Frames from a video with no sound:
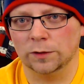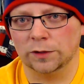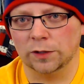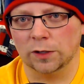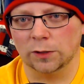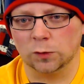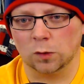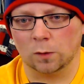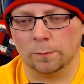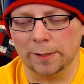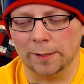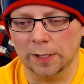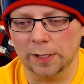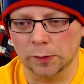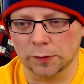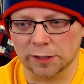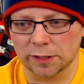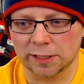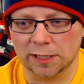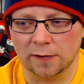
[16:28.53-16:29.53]

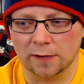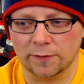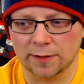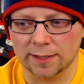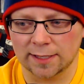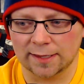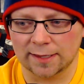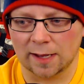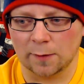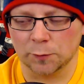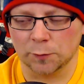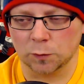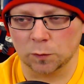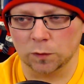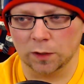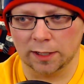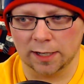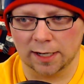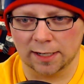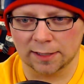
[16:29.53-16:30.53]
torpedoes and stuff. I thought that was a
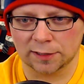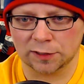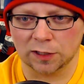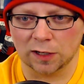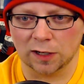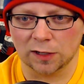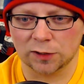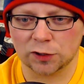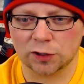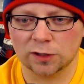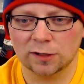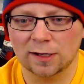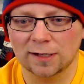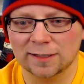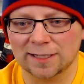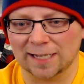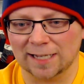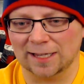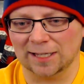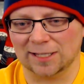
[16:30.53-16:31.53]
really nice touch.
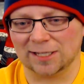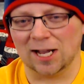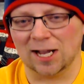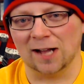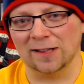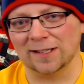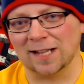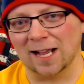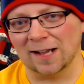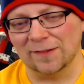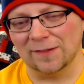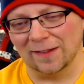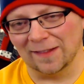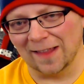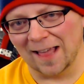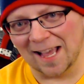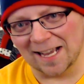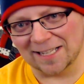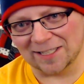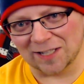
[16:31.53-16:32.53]
It's like this cutting the
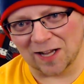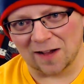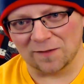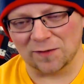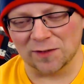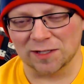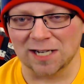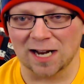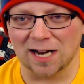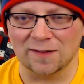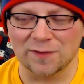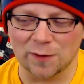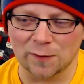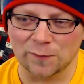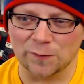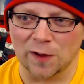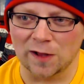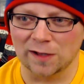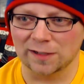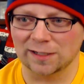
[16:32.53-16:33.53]
legs off and stuff, and they're
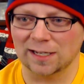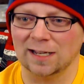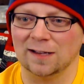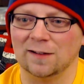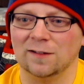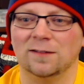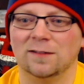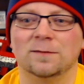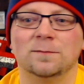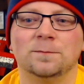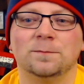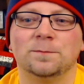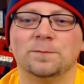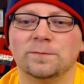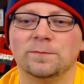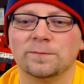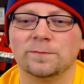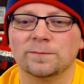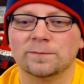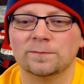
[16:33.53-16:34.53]
falling down.
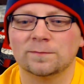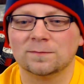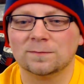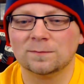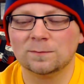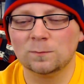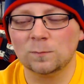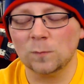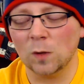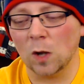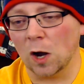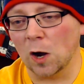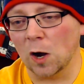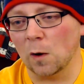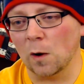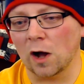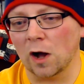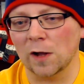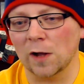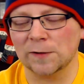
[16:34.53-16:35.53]
Oh,
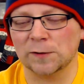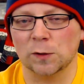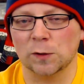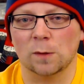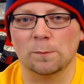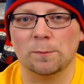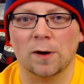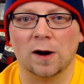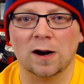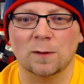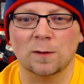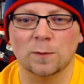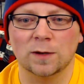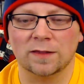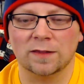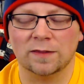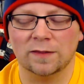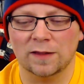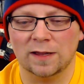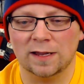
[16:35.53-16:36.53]
also the part
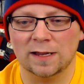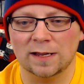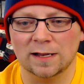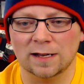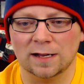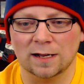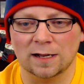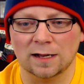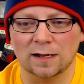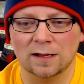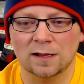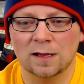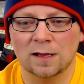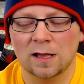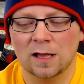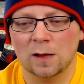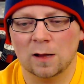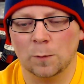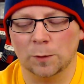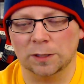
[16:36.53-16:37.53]
with the
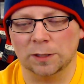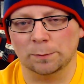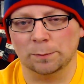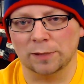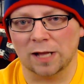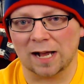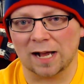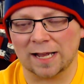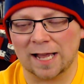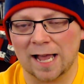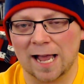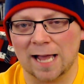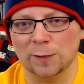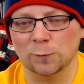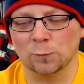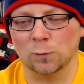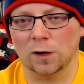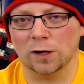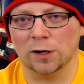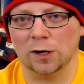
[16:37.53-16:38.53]
blockade
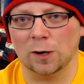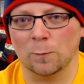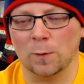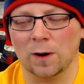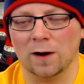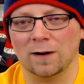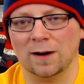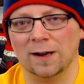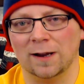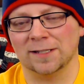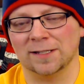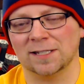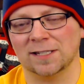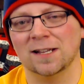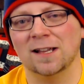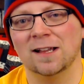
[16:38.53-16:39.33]
runner where they use